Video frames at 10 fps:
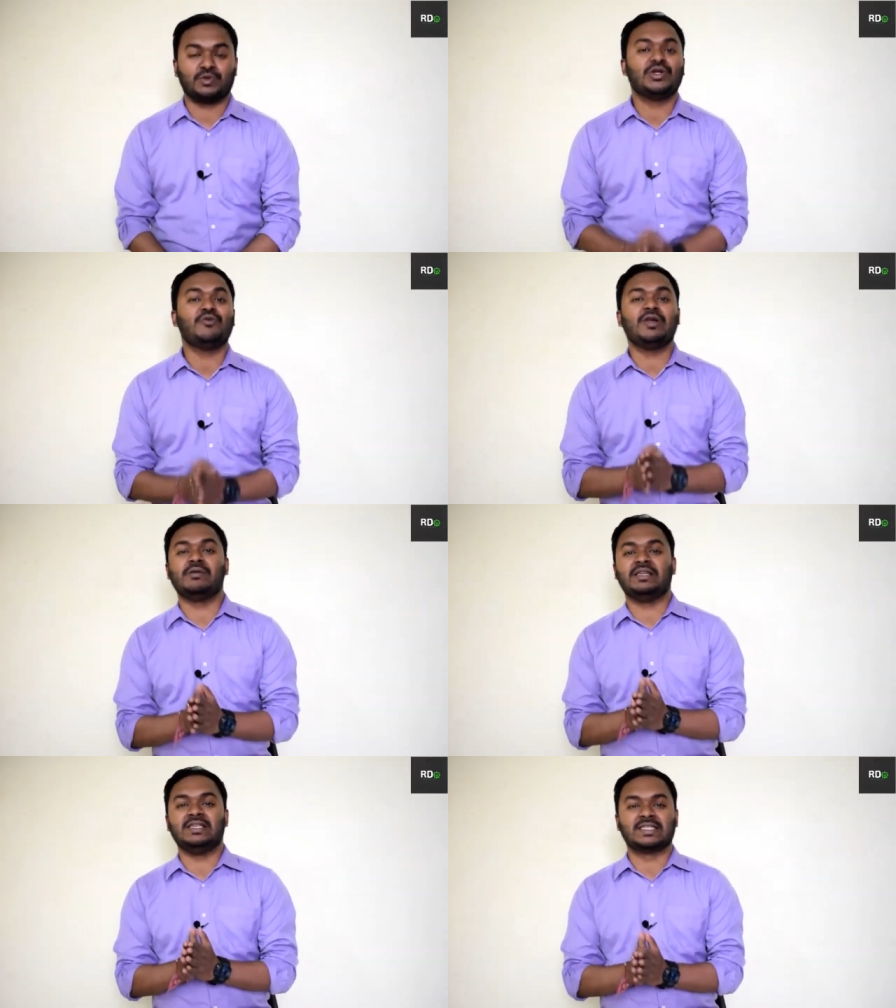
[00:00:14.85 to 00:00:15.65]
Today we
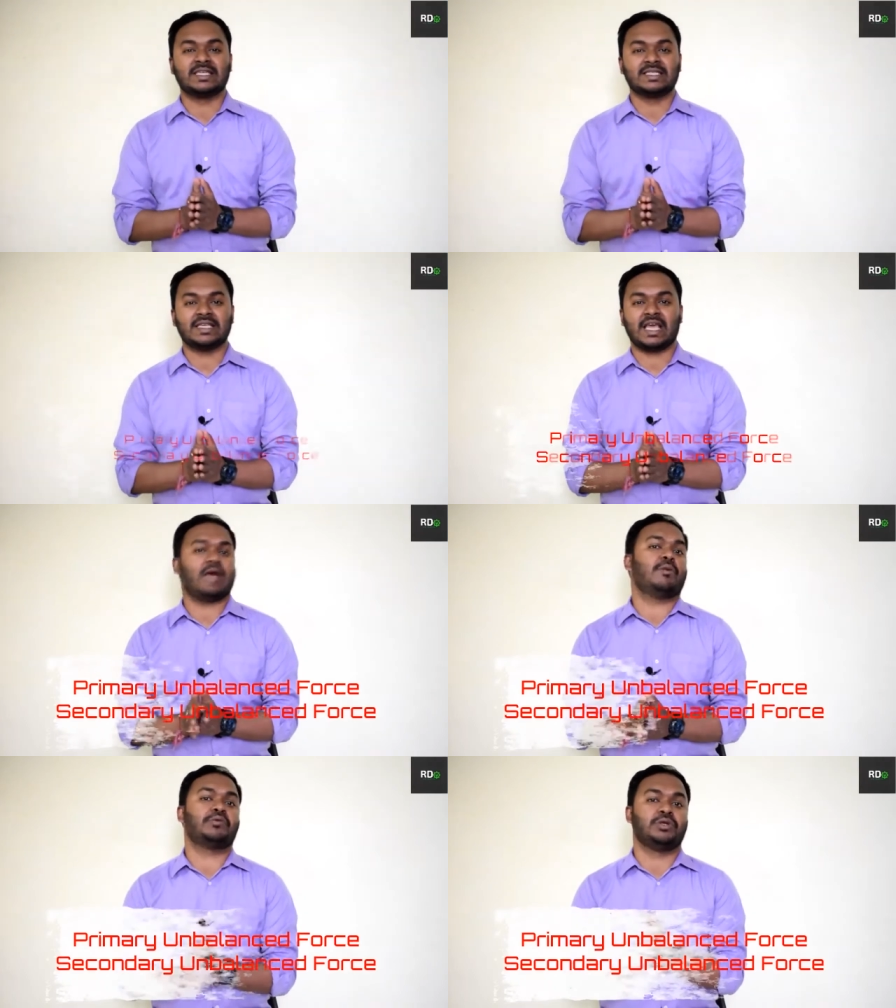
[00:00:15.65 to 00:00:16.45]
will be discussing
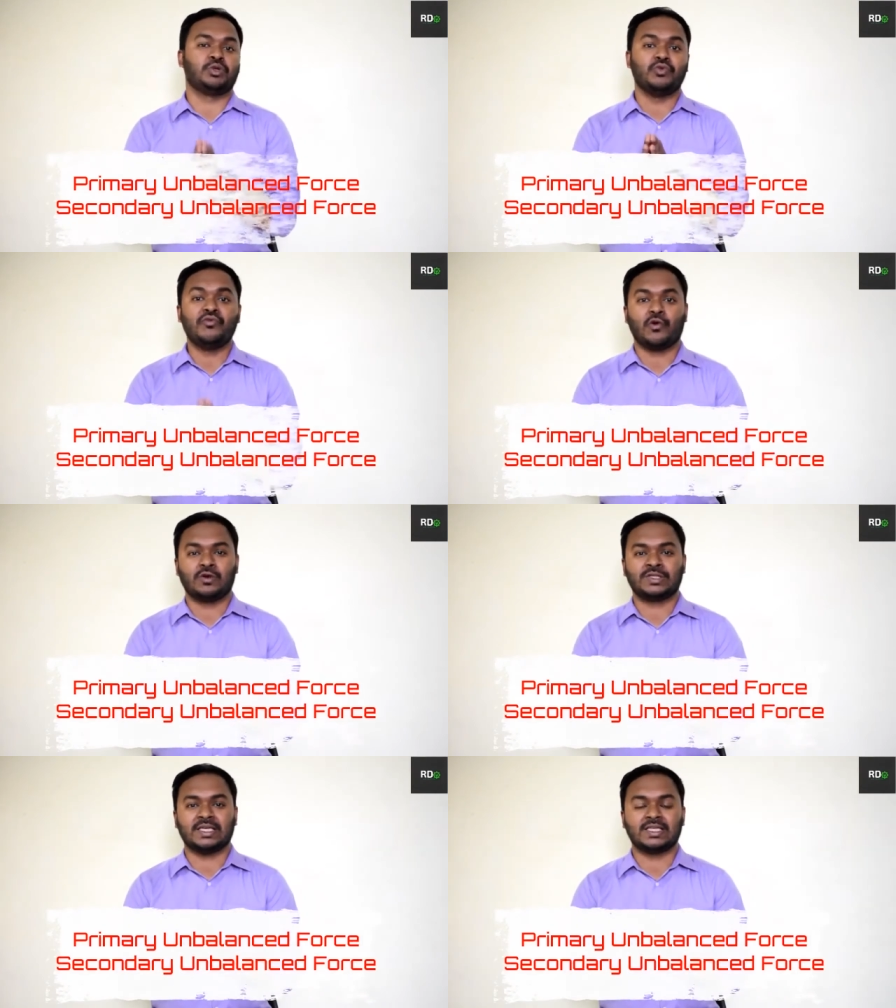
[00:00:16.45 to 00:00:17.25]
about the two
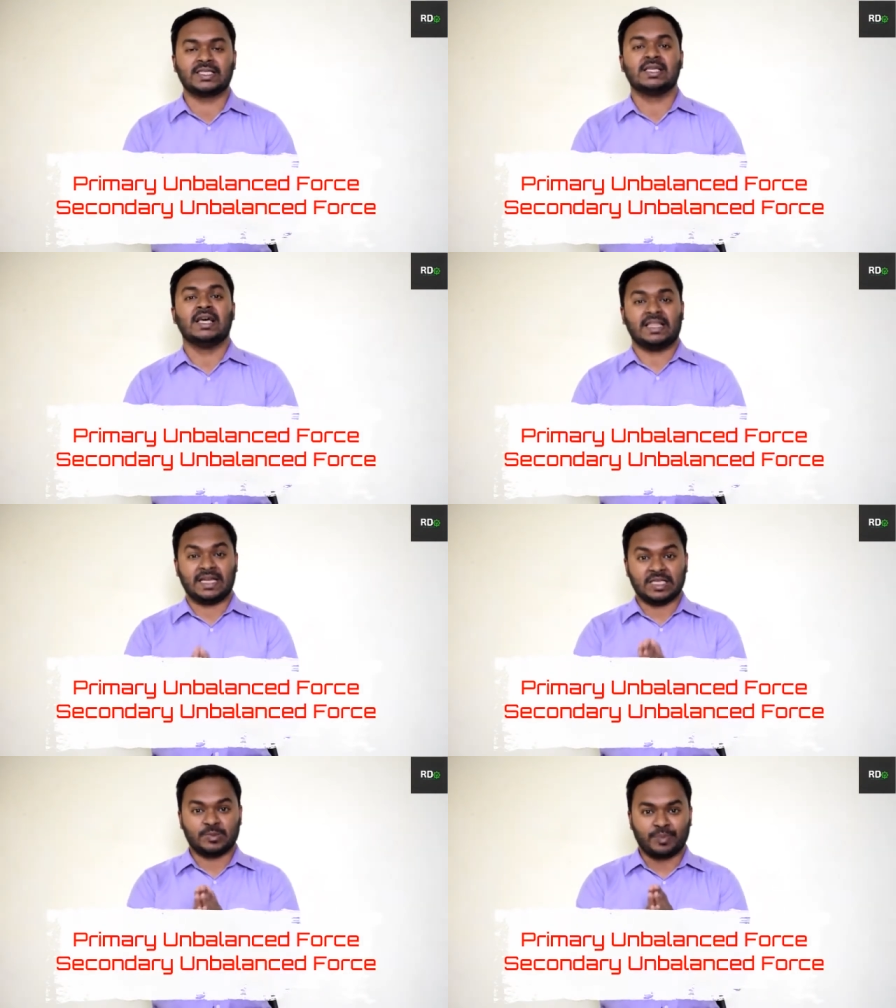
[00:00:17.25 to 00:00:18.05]
forces,
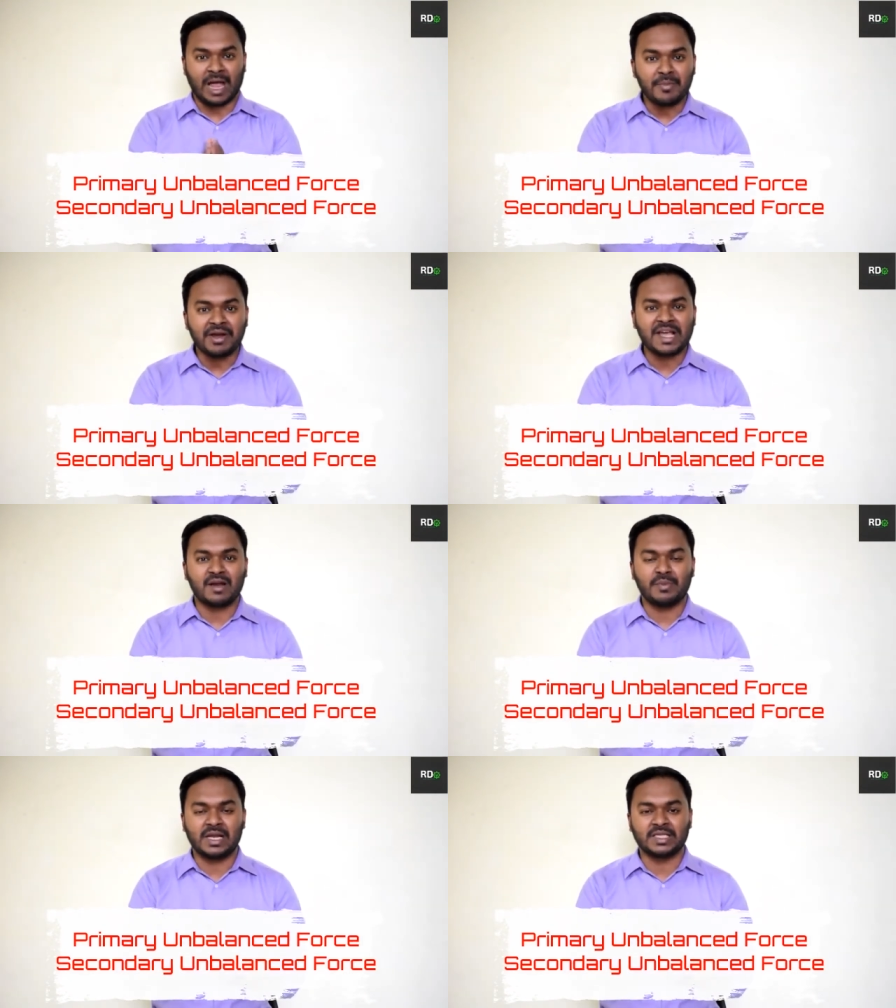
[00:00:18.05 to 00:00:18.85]
that is primary
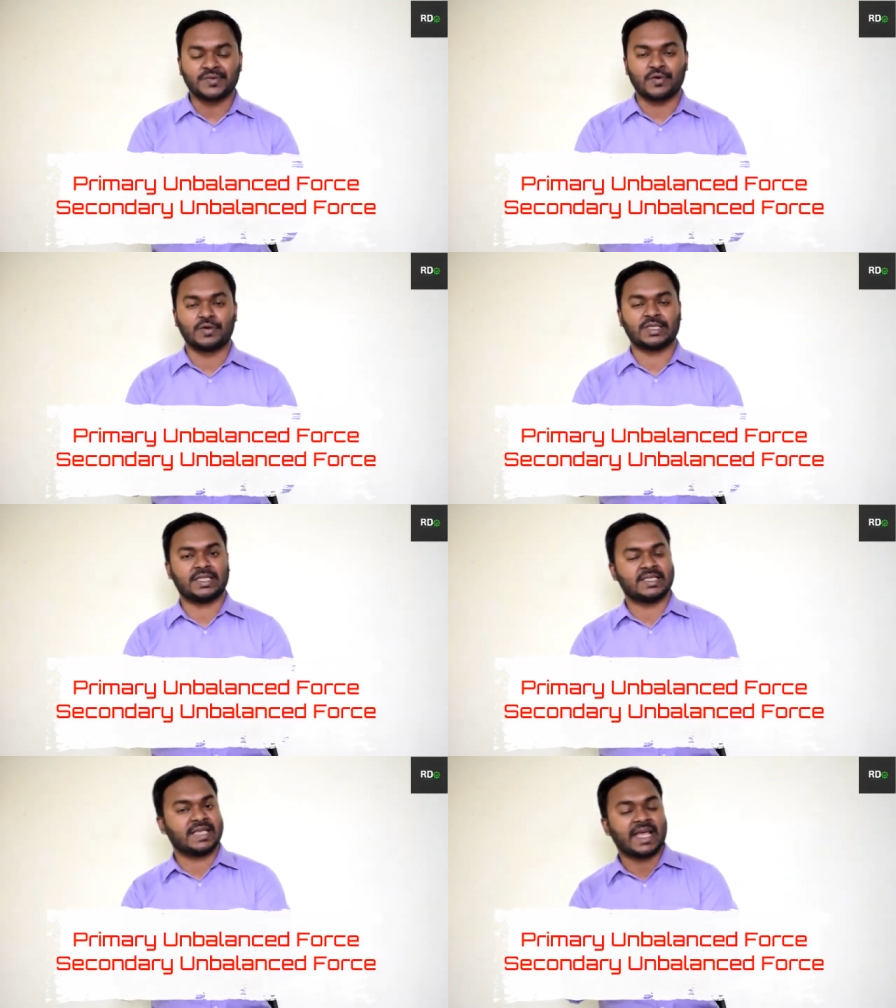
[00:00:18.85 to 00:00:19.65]
unbalanced force
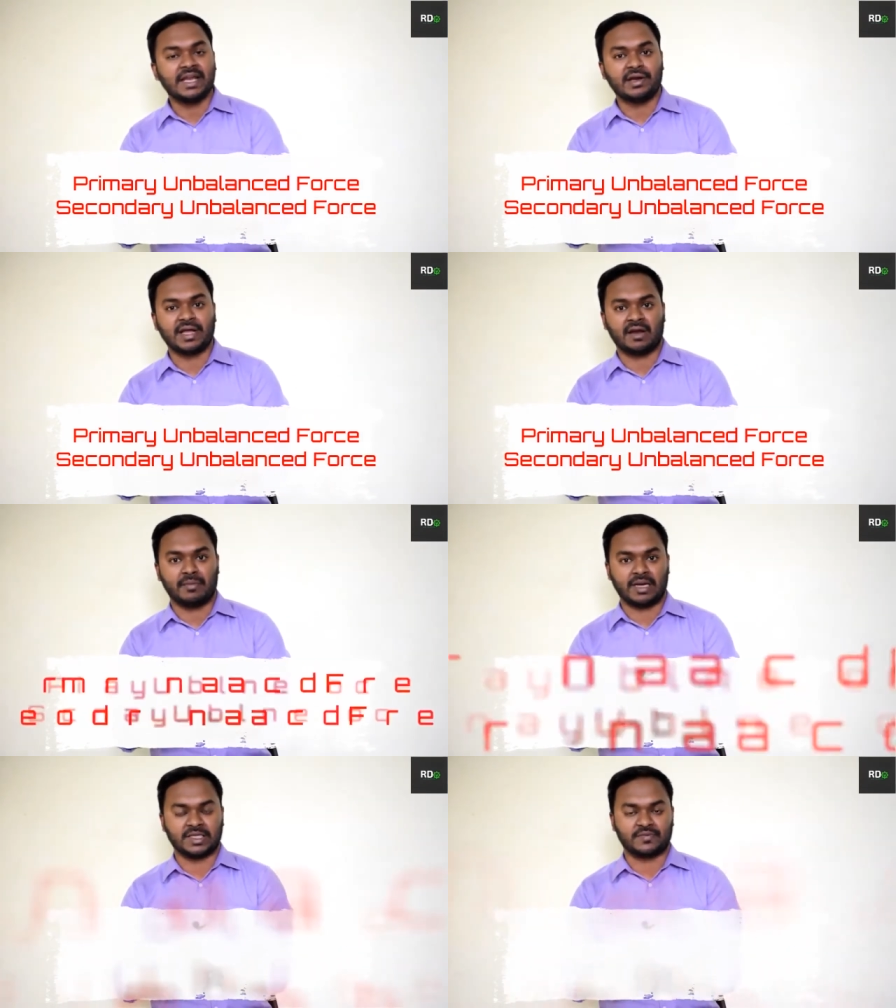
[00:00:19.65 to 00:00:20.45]
and the secondary
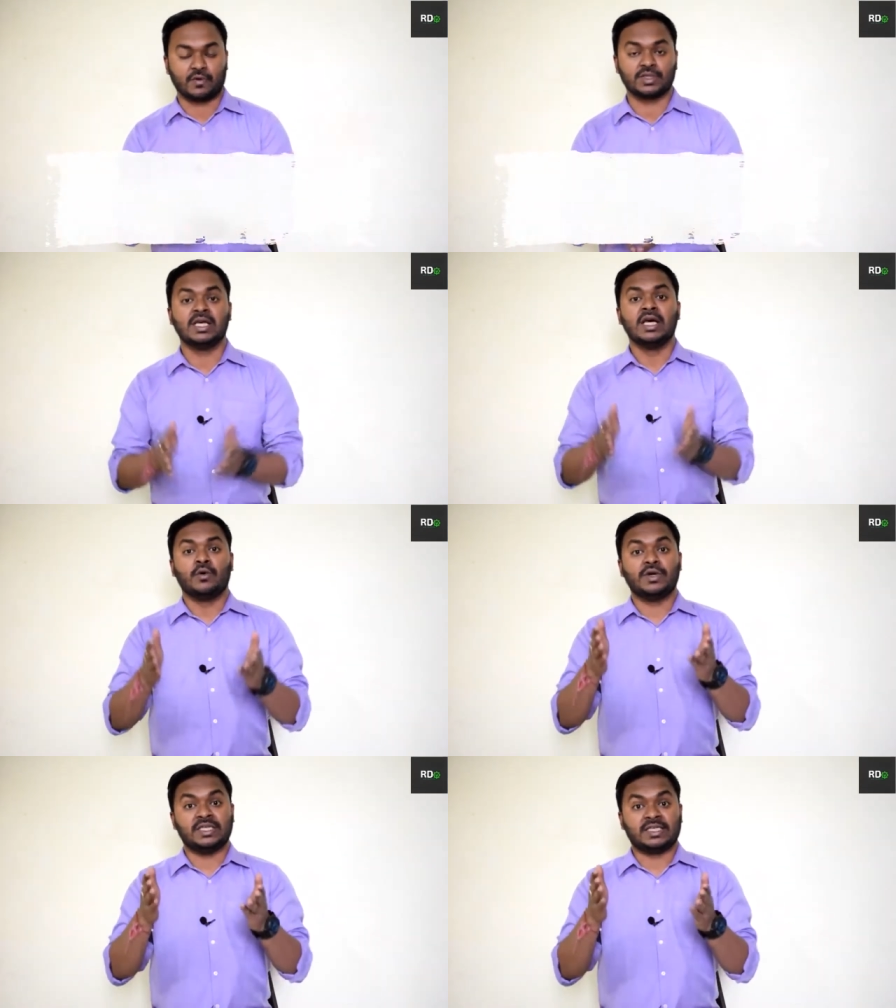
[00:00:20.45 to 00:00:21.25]
unbalanced force,
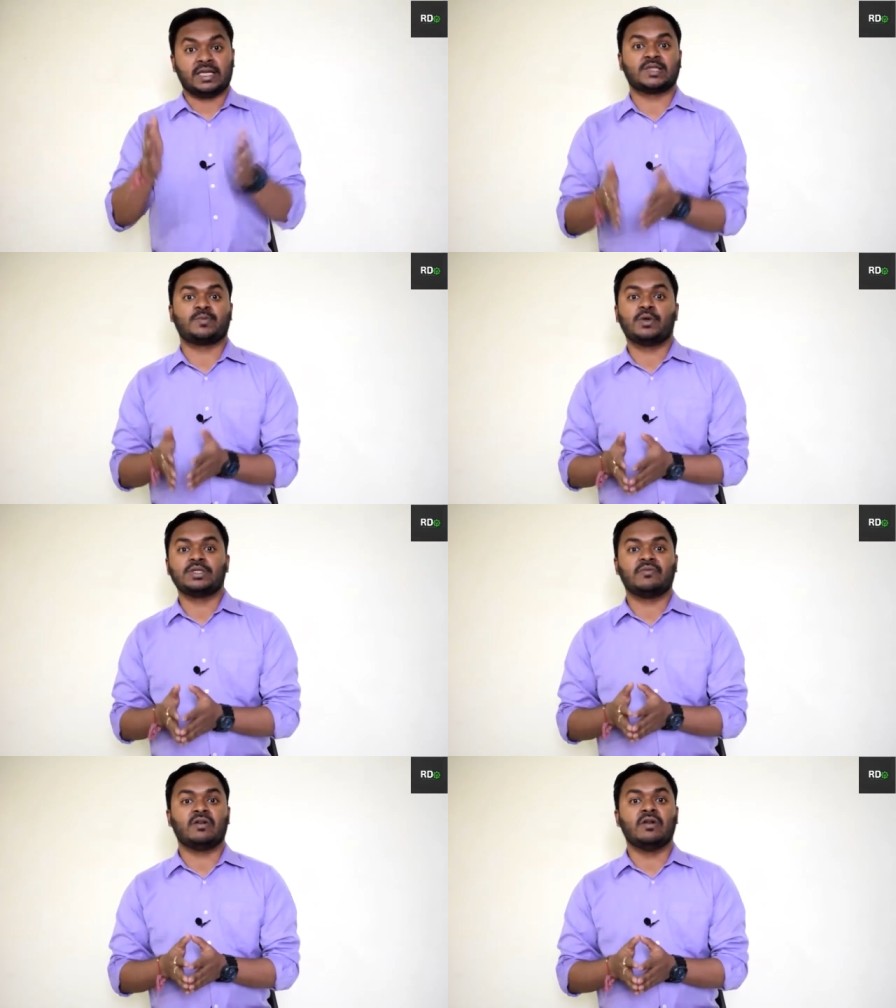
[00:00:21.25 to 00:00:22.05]
which is
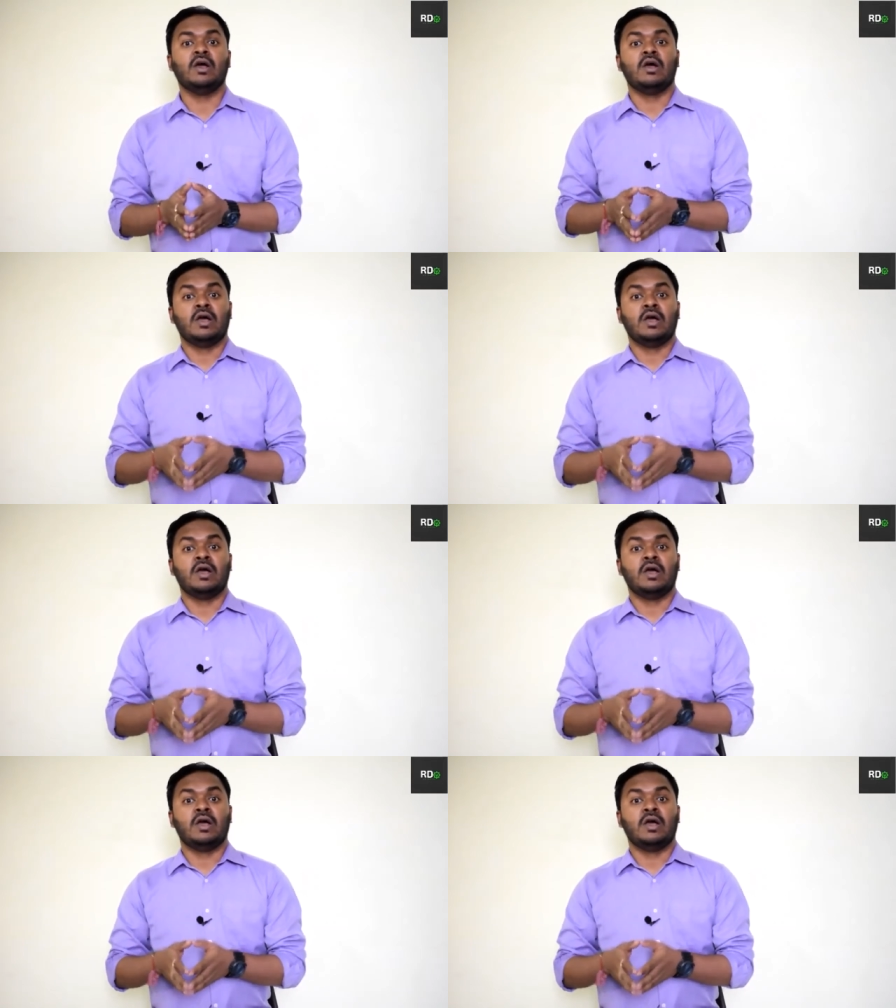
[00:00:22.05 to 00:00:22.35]
responsible